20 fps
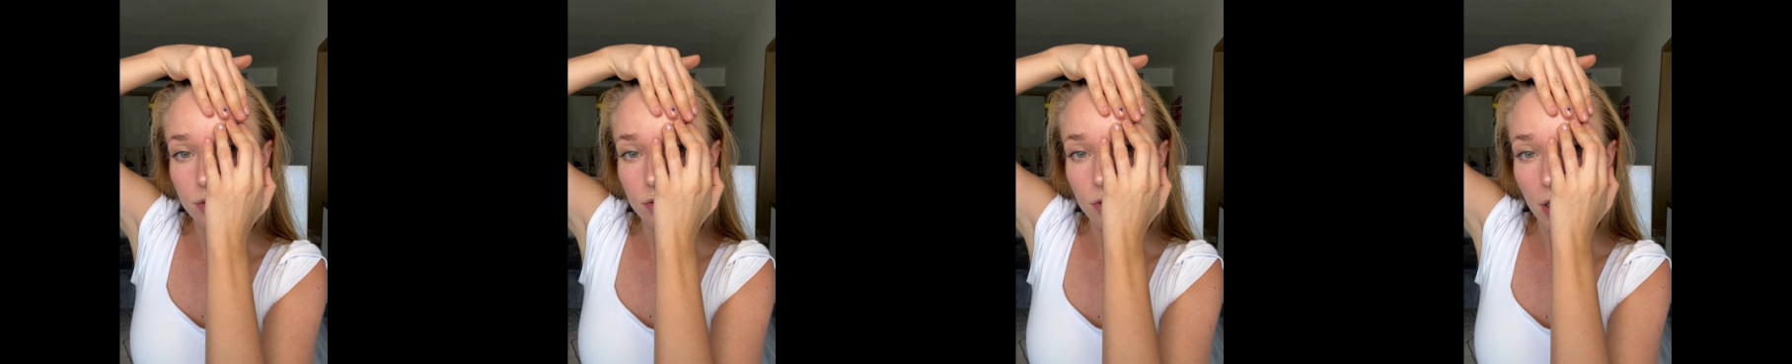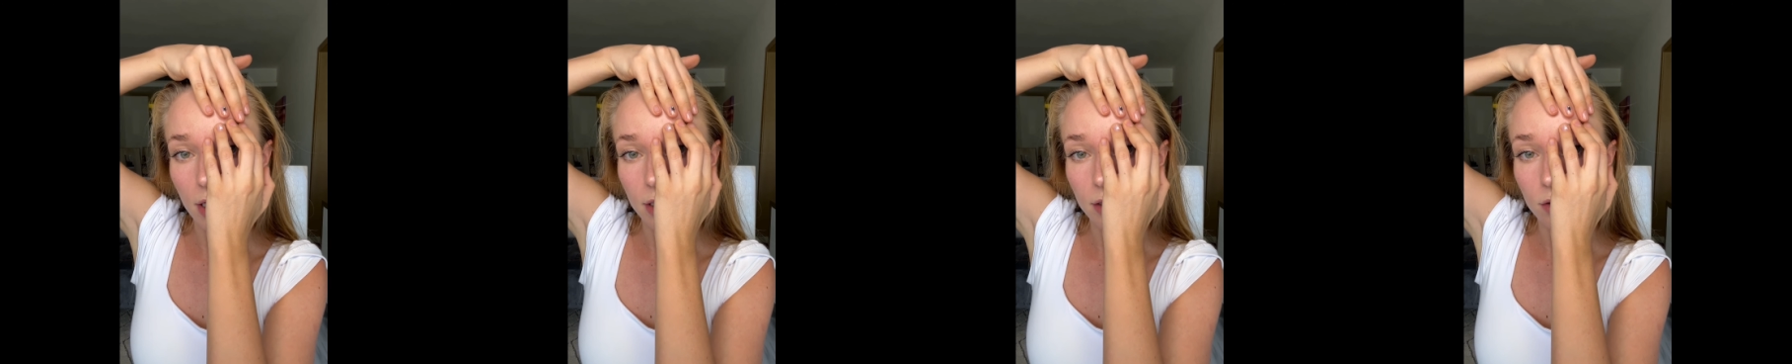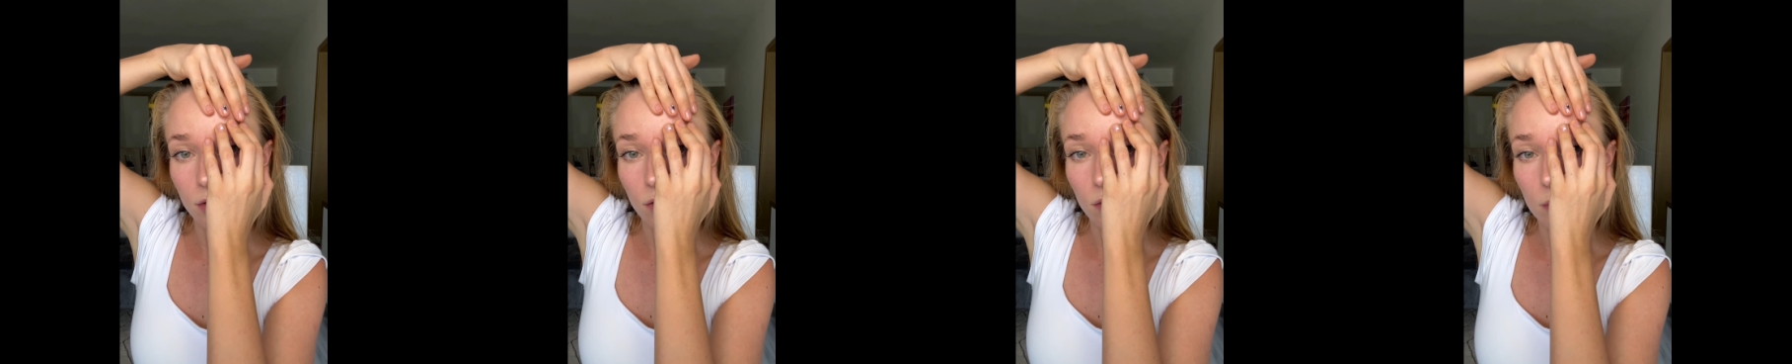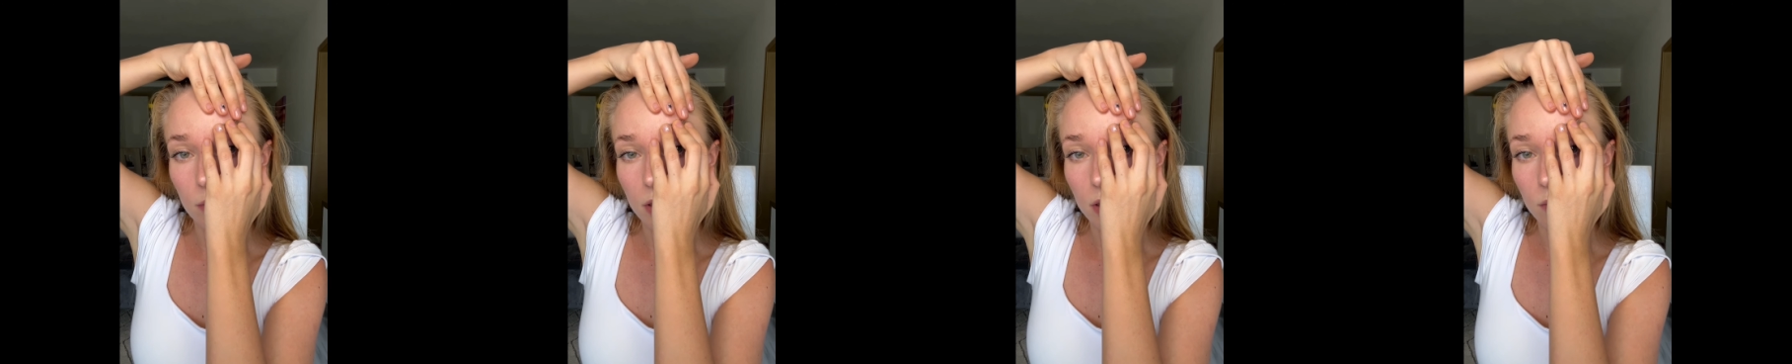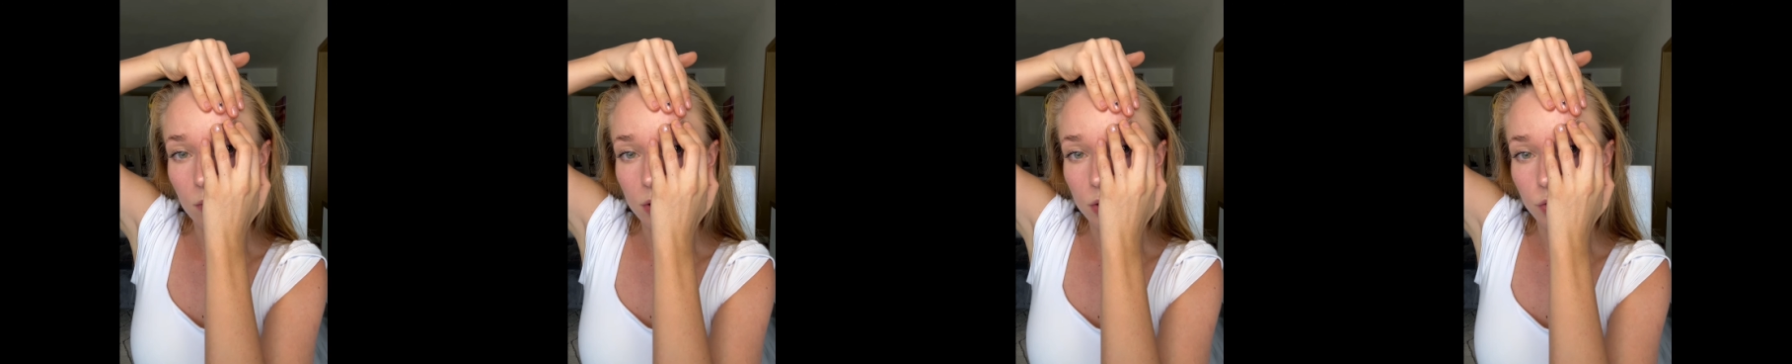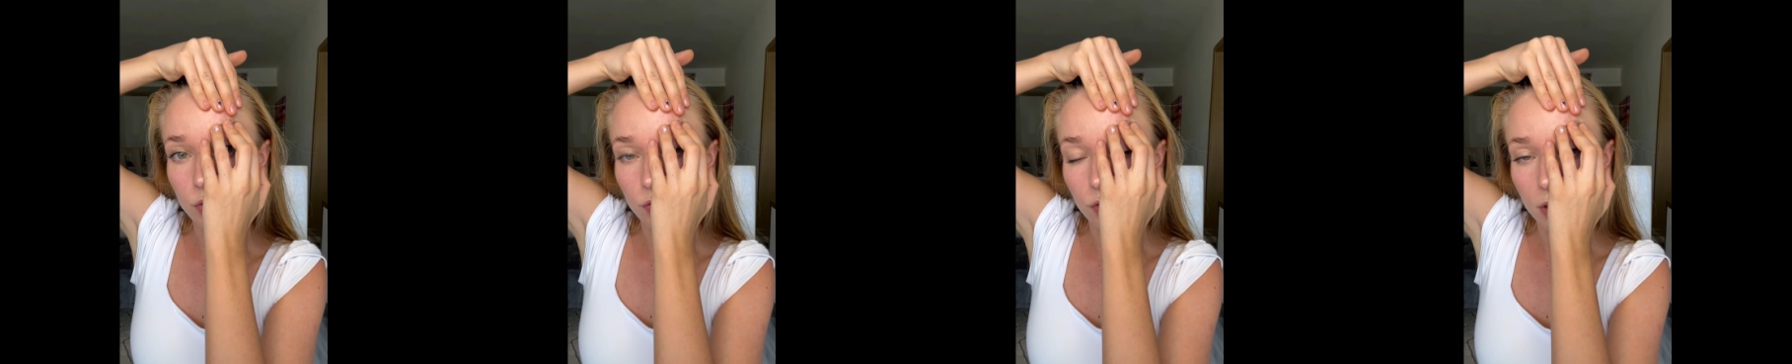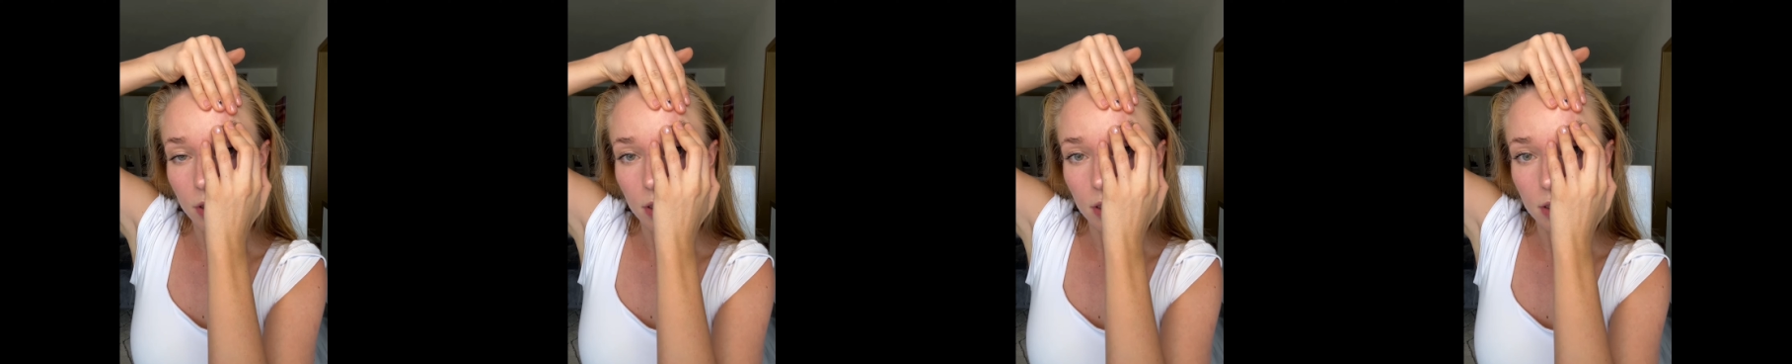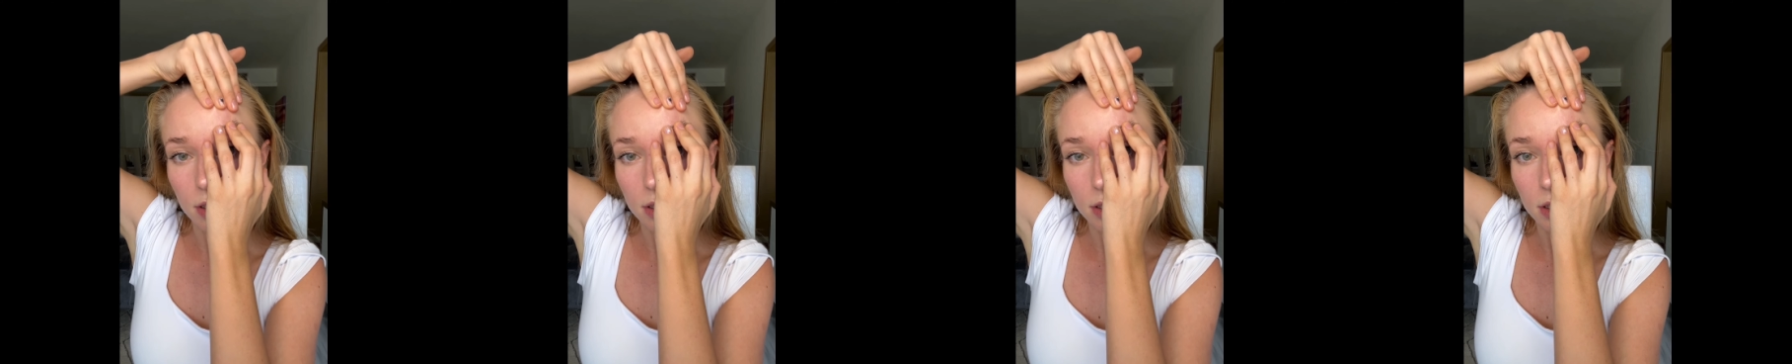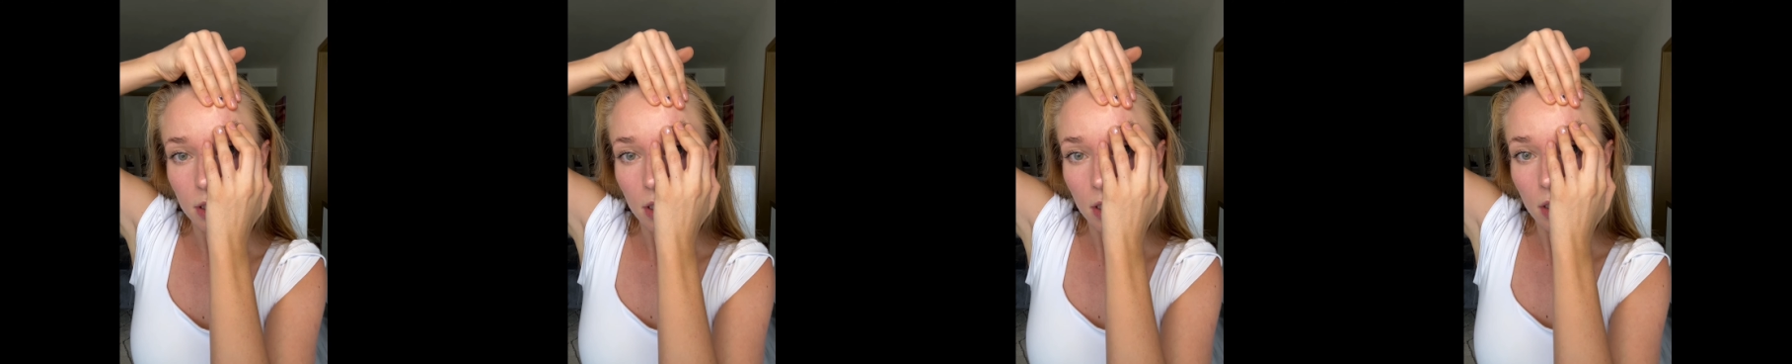right? Nobody wants wrinkles,